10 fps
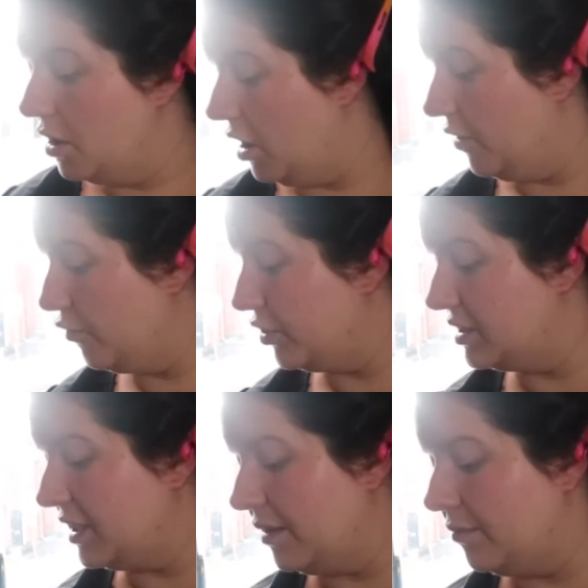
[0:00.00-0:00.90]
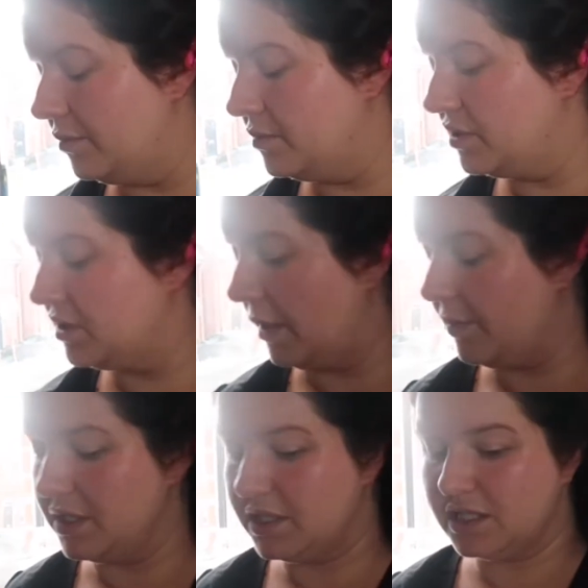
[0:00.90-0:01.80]
I've already
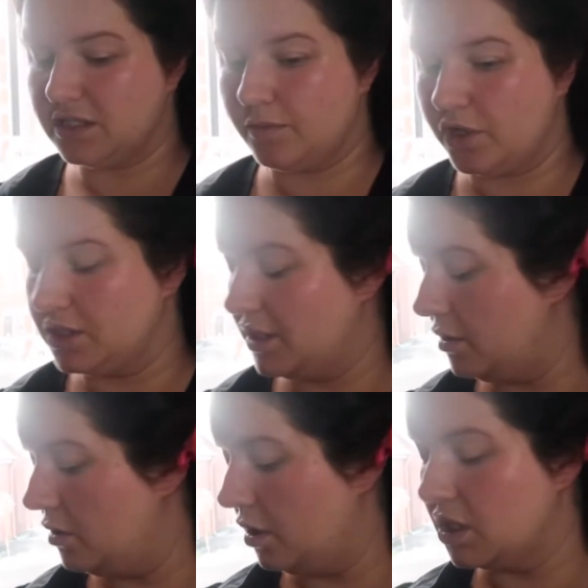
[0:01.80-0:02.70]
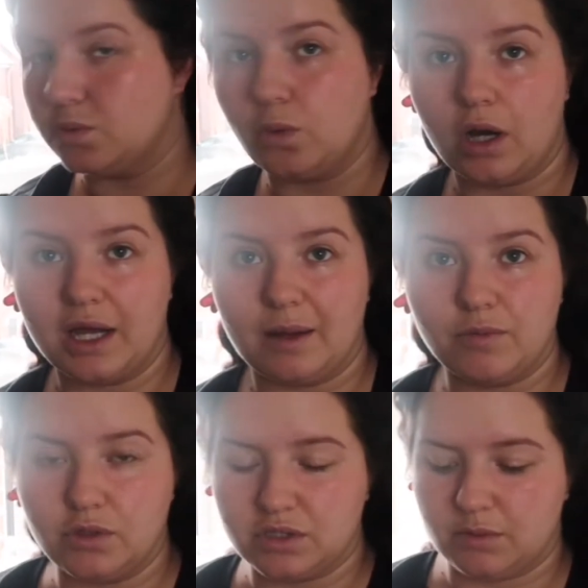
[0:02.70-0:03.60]
dampened this. I'm going to tell you guys what I am
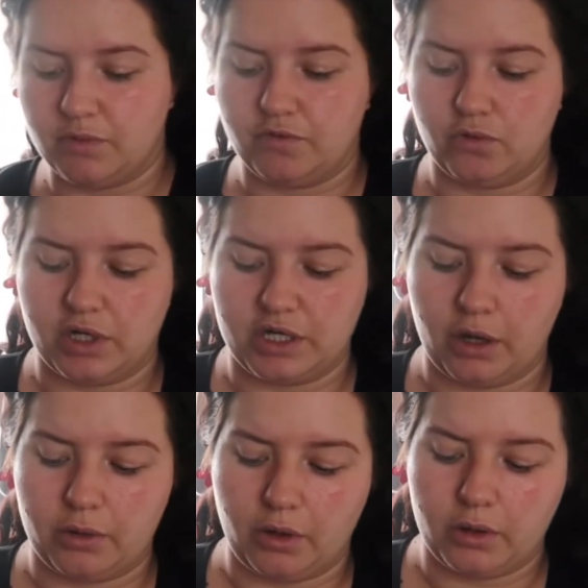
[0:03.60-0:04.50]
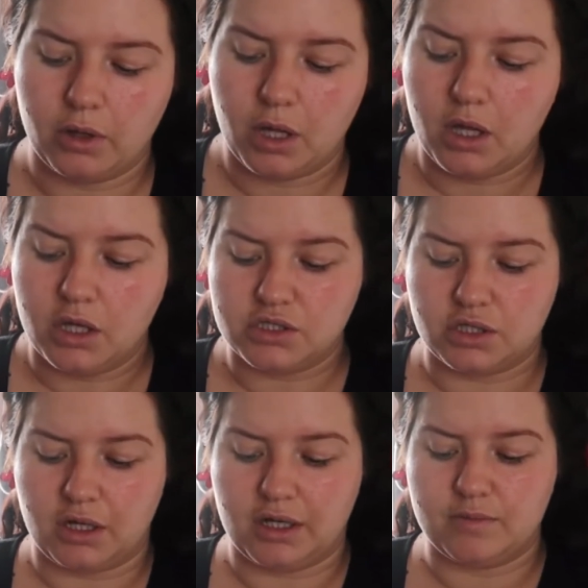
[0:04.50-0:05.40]
using before I go though. So
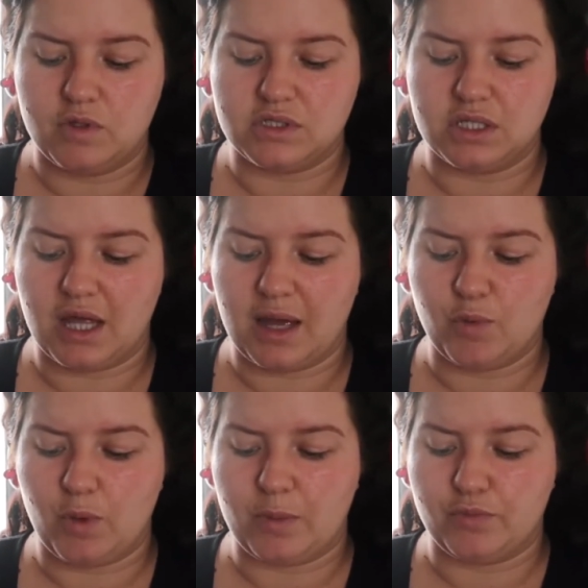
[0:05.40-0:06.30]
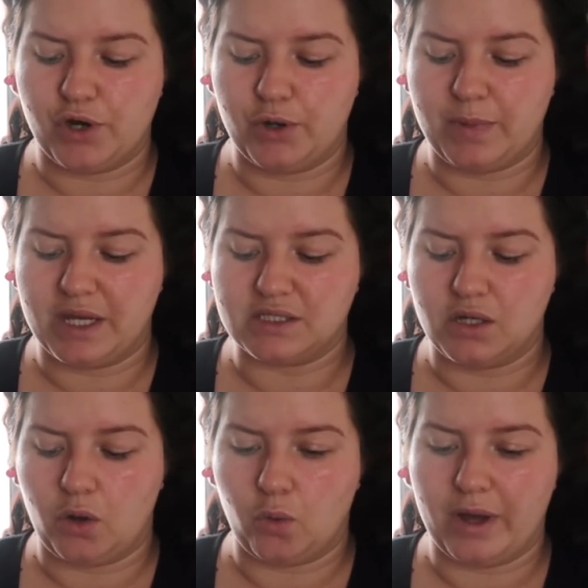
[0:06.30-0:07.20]
I am using the MUA Pro Base
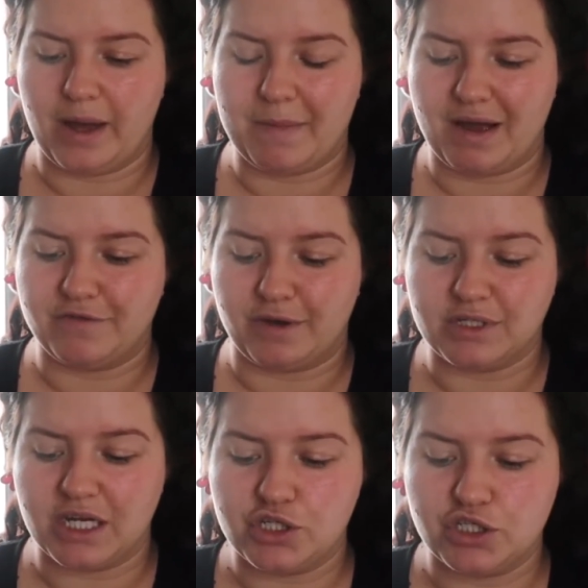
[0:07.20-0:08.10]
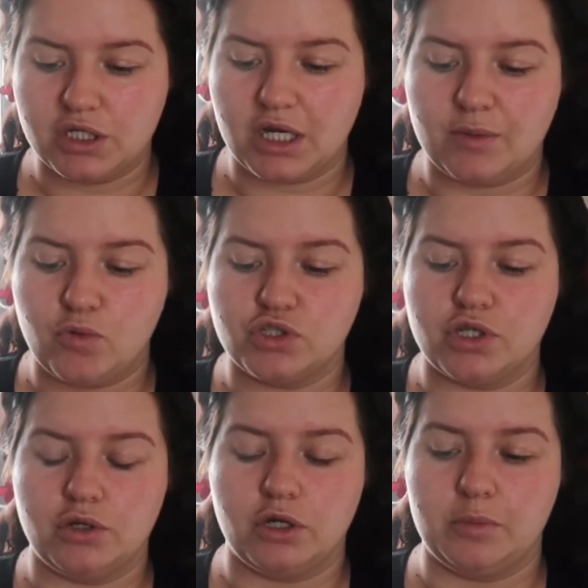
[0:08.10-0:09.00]
Long Wear Matte Foundation, and I'm
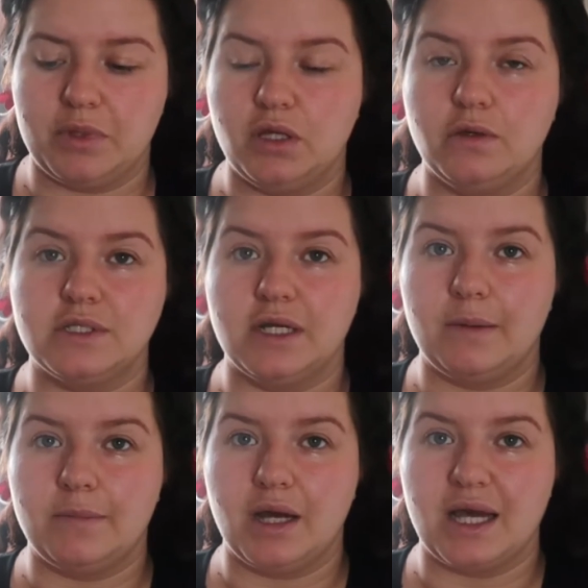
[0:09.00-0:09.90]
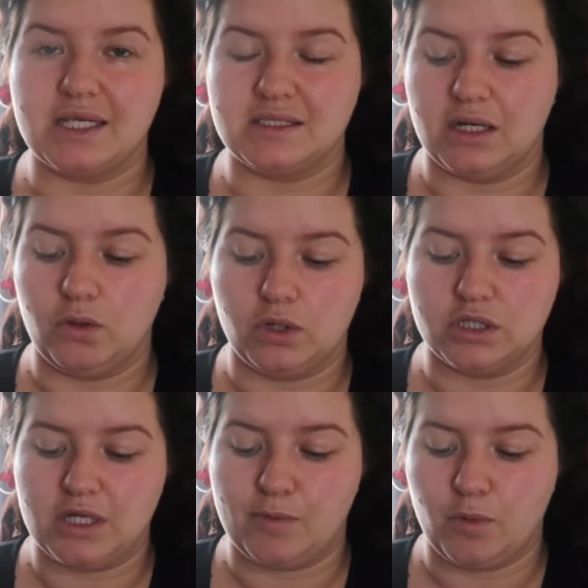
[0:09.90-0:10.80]
also going to be using my Estee Lauder
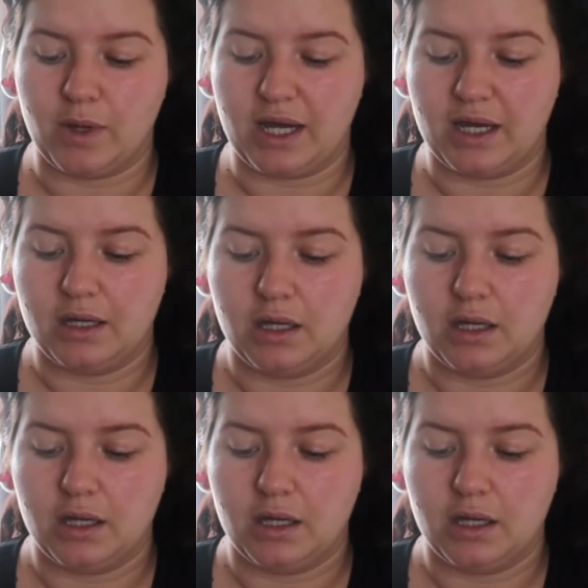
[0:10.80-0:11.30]
Double Wear